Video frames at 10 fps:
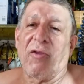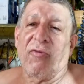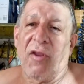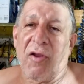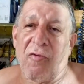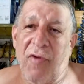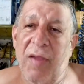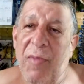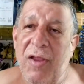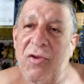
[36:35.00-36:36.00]
in
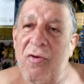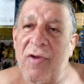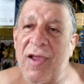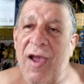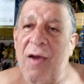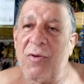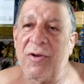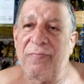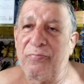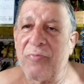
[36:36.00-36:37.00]
agreement you're a
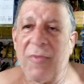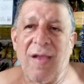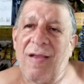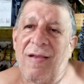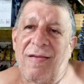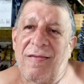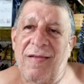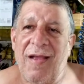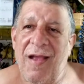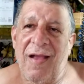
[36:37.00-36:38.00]
coward.
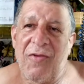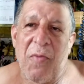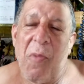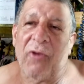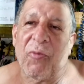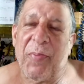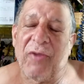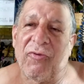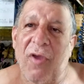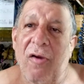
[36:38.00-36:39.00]
It must be
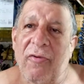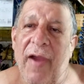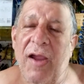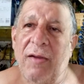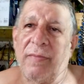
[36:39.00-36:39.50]
so, right?